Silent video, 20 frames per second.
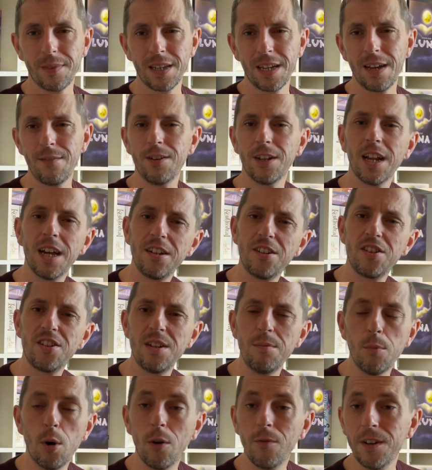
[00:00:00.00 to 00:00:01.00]
If you'd like to see
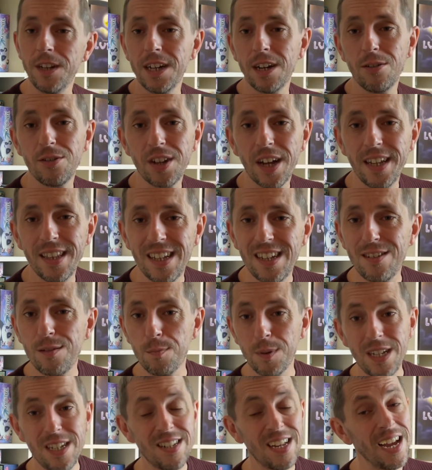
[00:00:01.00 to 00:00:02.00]
more videos like this,
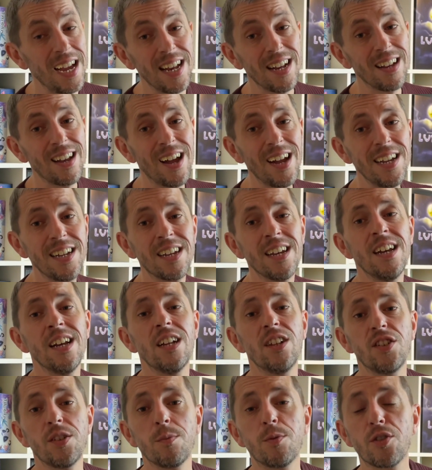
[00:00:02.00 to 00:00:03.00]
please hit like,
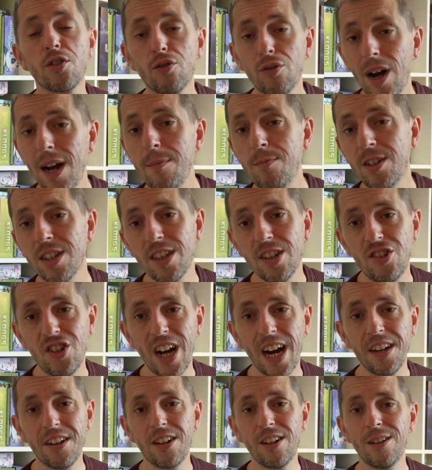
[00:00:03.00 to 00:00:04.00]
subscribe to the
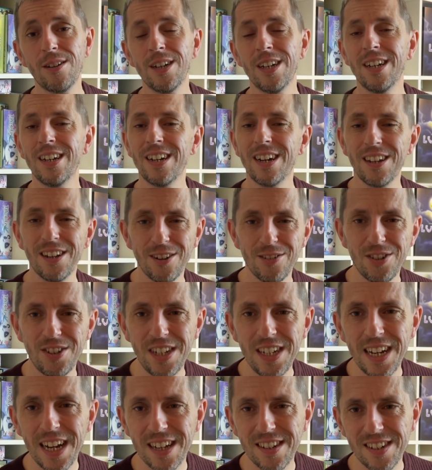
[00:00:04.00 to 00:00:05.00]
channel, and I'll see
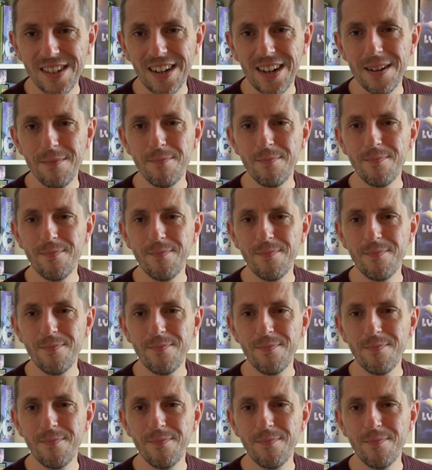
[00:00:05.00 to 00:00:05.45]
you next time.